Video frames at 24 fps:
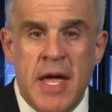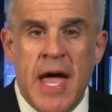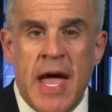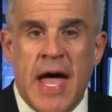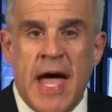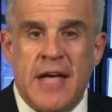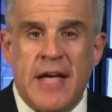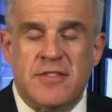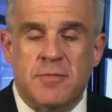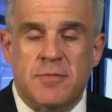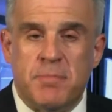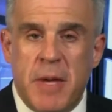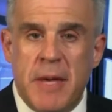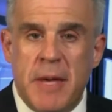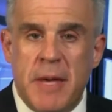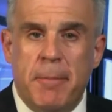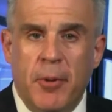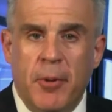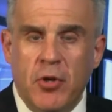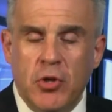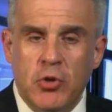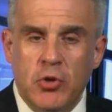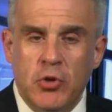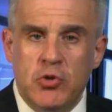As
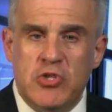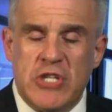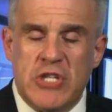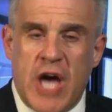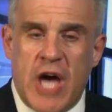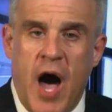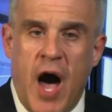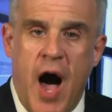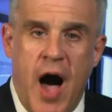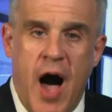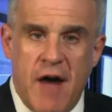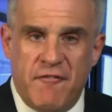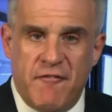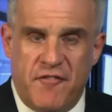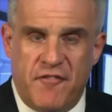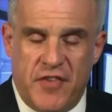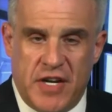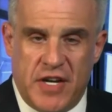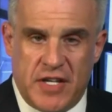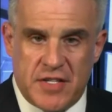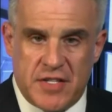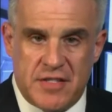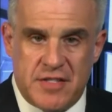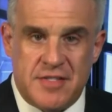people lose
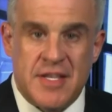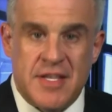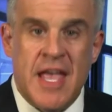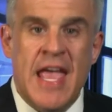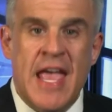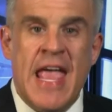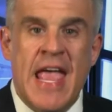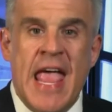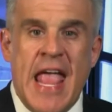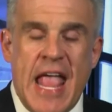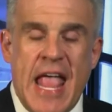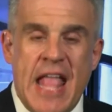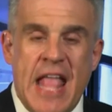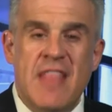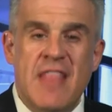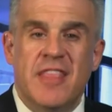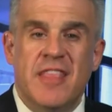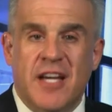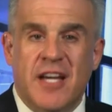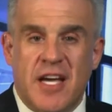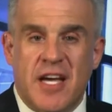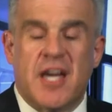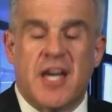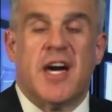confidence in the
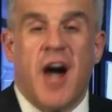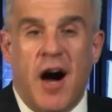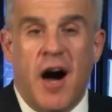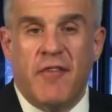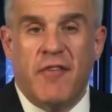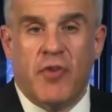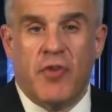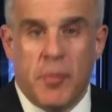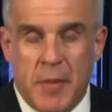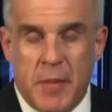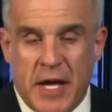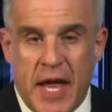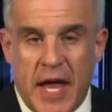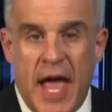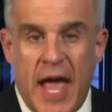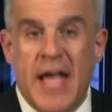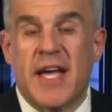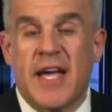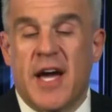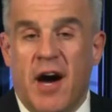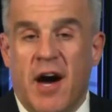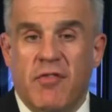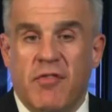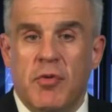government and
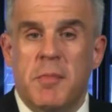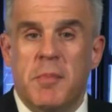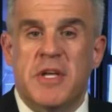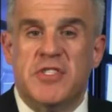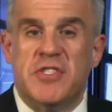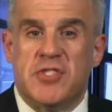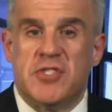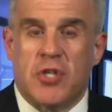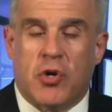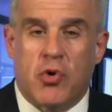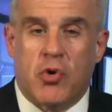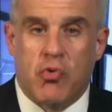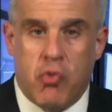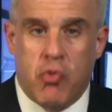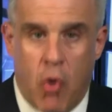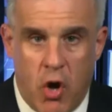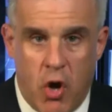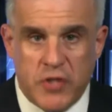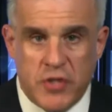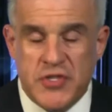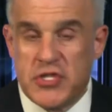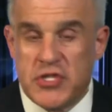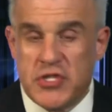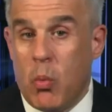governments
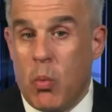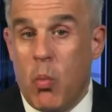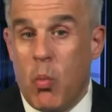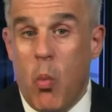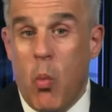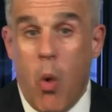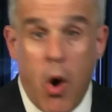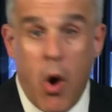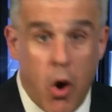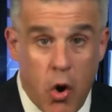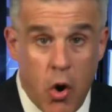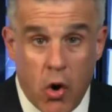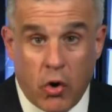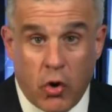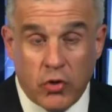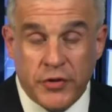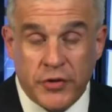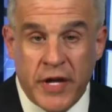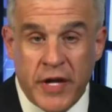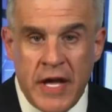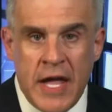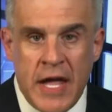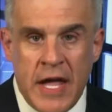across the world,